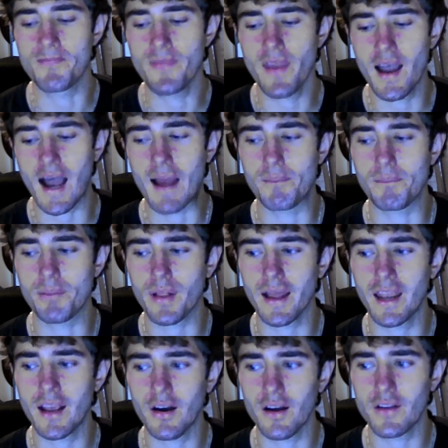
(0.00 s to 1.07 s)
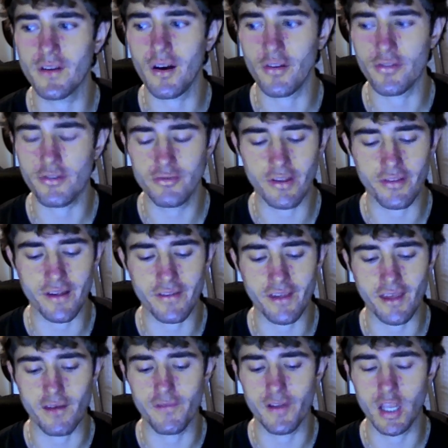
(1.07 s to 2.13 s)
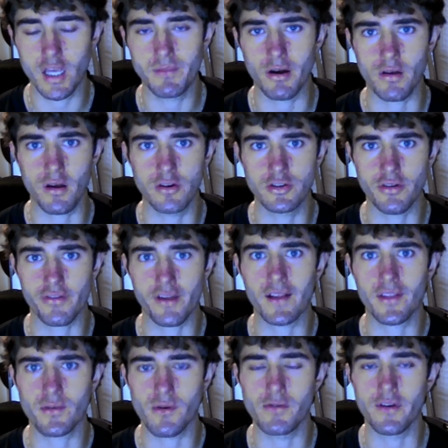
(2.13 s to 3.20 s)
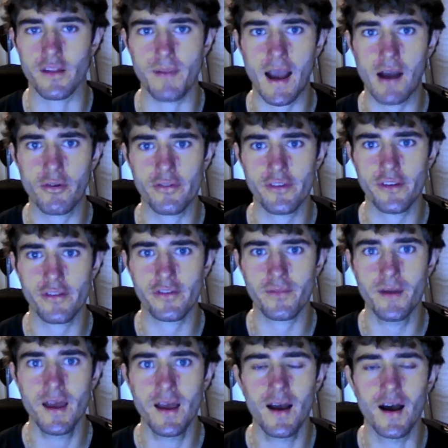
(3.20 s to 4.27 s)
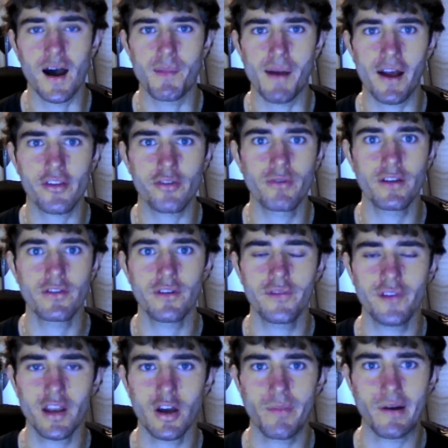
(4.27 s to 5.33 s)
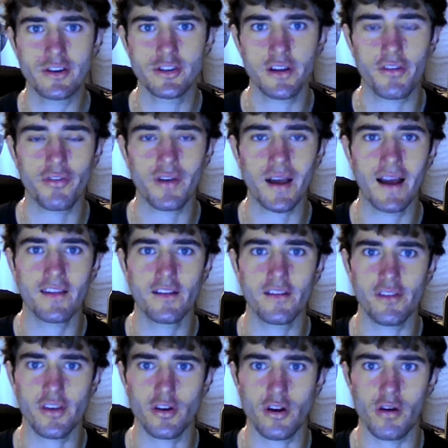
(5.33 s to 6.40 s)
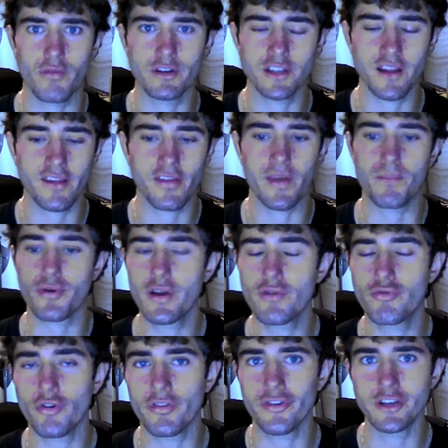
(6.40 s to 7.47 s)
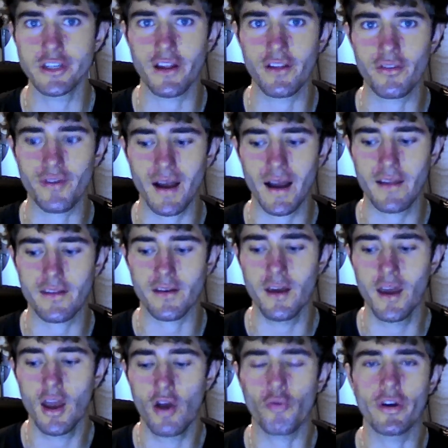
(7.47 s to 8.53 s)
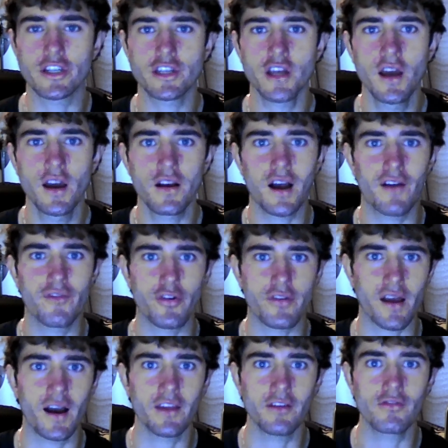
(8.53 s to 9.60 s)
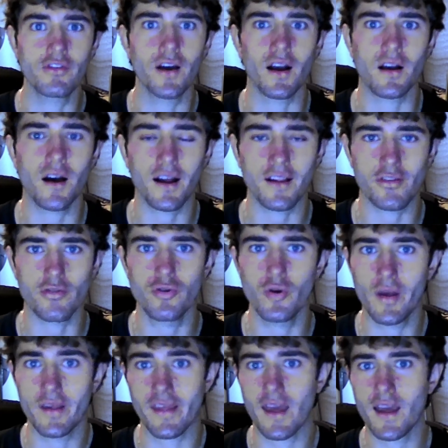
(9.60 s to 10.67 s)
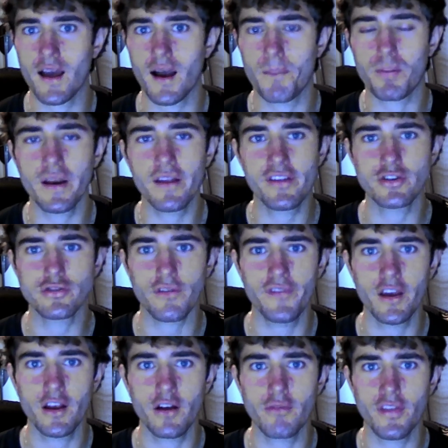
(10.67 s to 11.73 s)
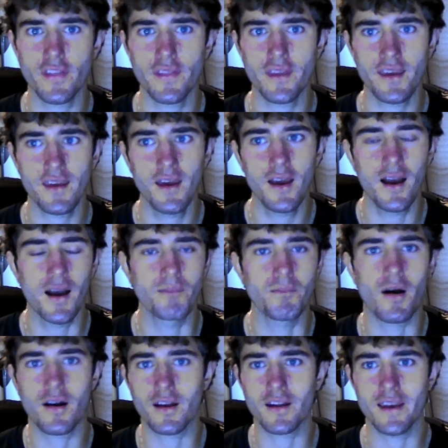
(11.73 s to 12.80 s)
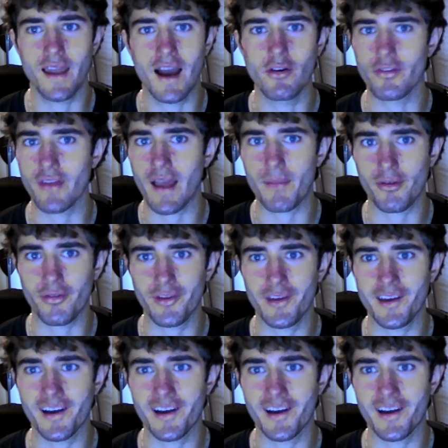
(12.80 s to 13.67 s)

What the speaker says: I'm planning on also discussing a video about Gojo Satoru and his power system. I also want to do a video about Jujutsu Kaisen 0, which is the prequel to Jujutsu Kaisen, which covers Yuta Akatsu, who is a pretty central figure within the manga now, who's absolutely